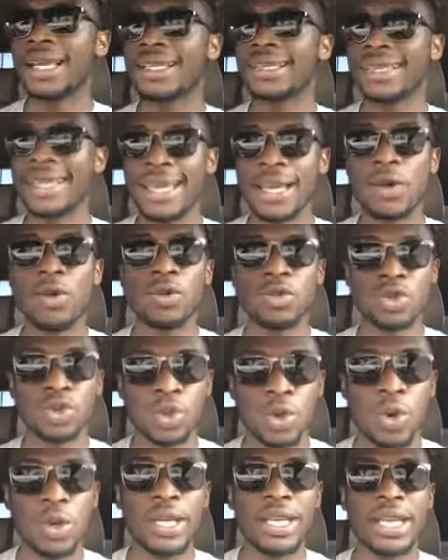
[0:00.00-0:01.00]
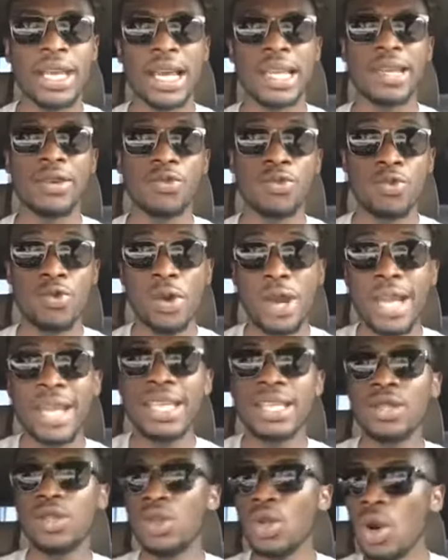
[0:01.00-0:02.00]
take control again and really
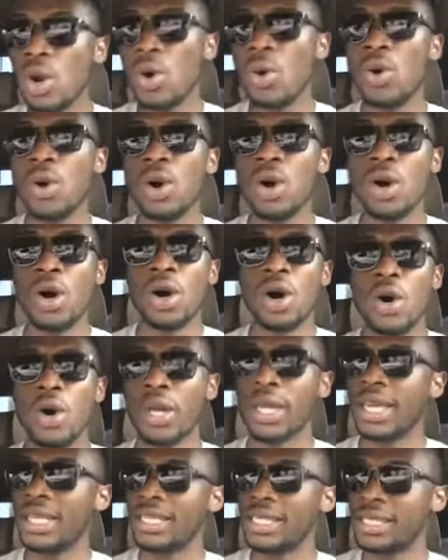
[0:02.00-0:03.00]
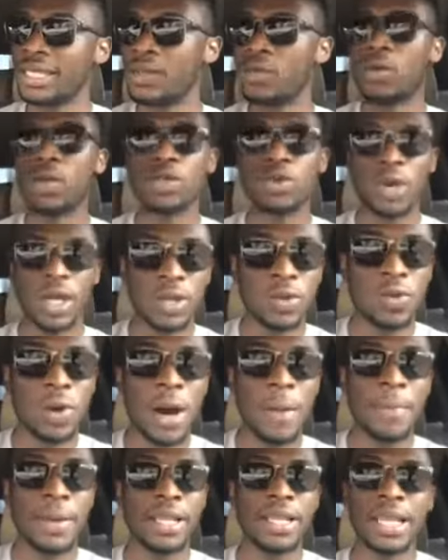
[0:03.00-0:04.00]
know, okay, this is what's going to
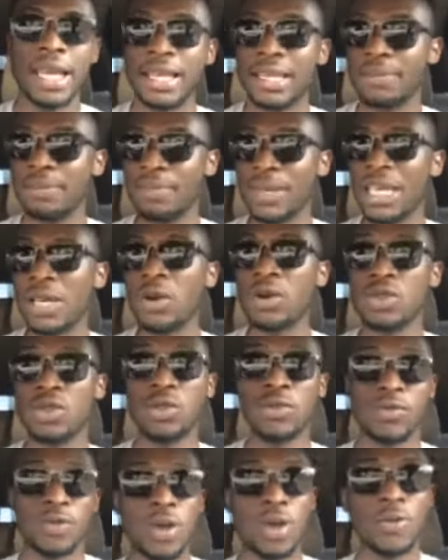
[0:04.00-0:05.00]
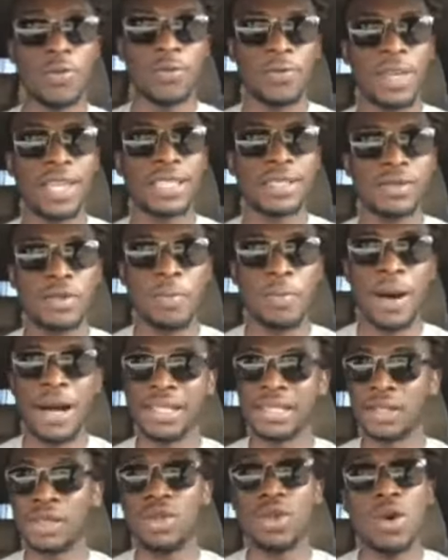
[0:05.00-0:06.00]
happen? And because you've done things in the past,
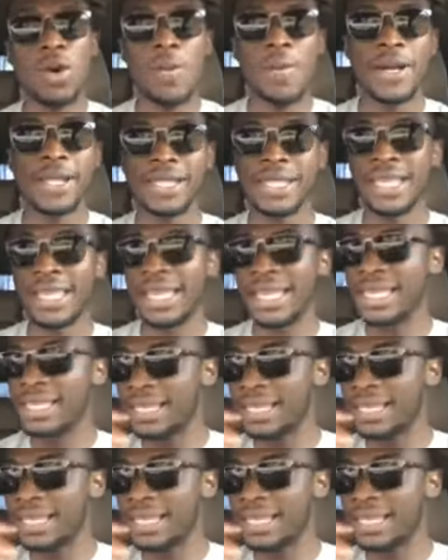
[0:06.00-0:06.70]
nobody is